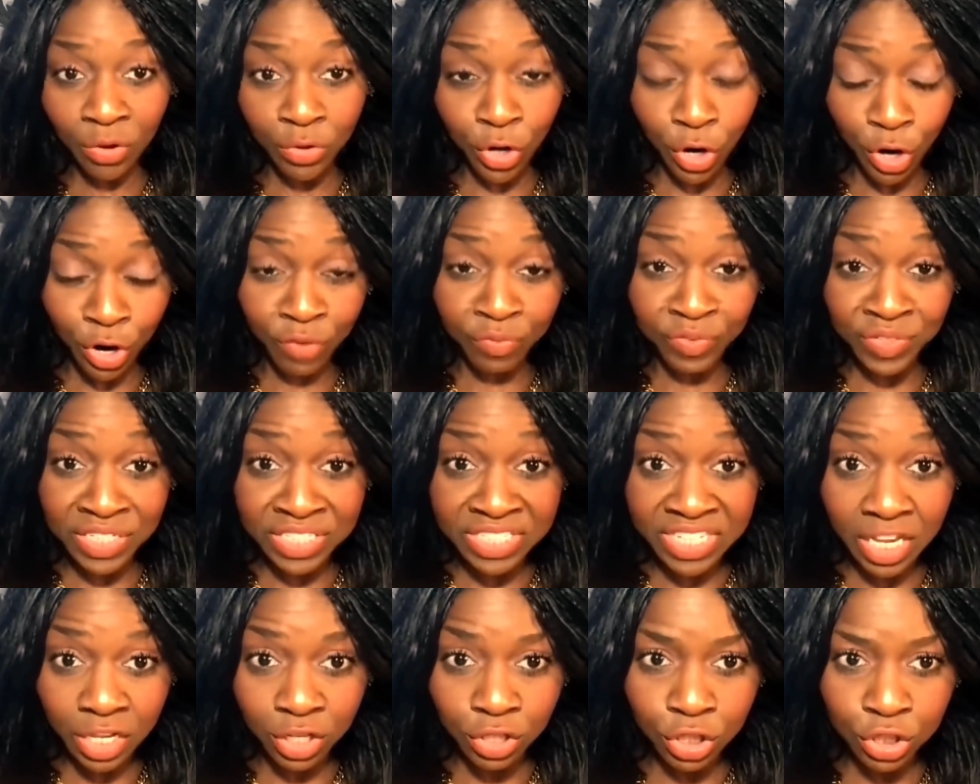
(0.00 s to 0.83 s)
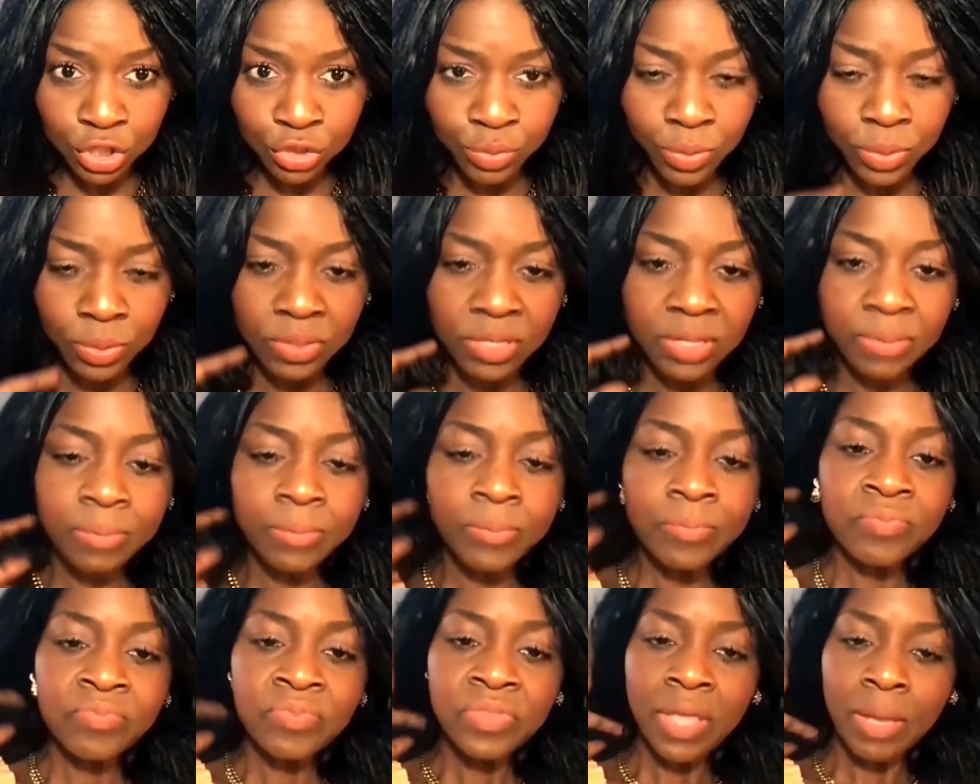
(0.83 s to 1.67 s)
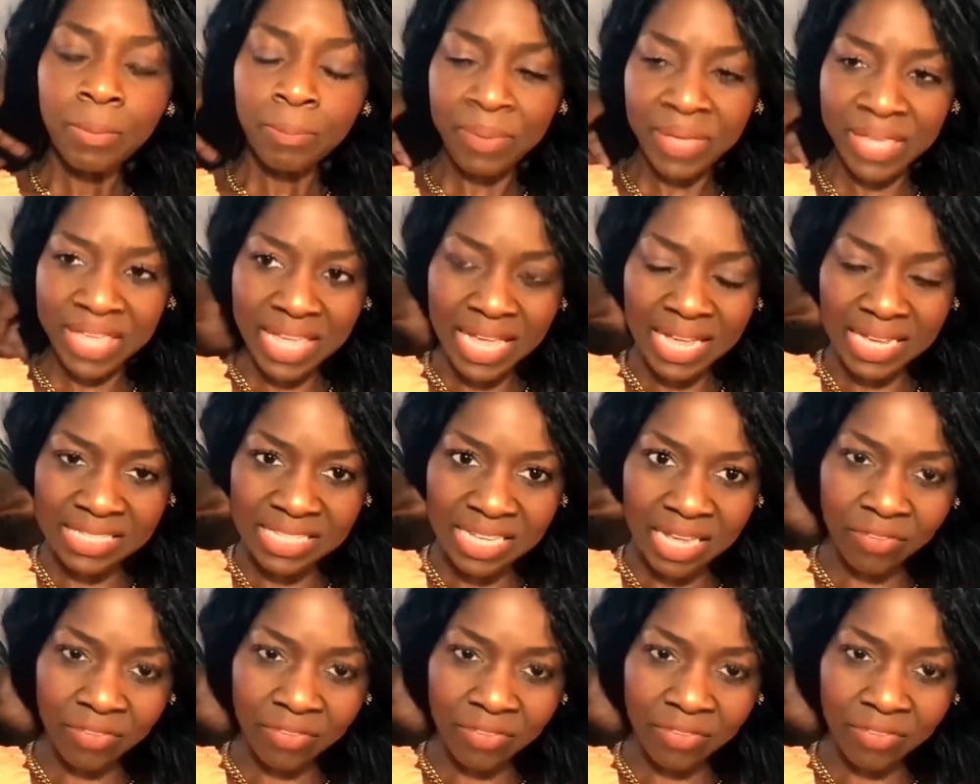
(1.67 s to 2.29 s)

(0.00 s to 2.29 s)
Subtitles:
on earth, to tell you the truth, because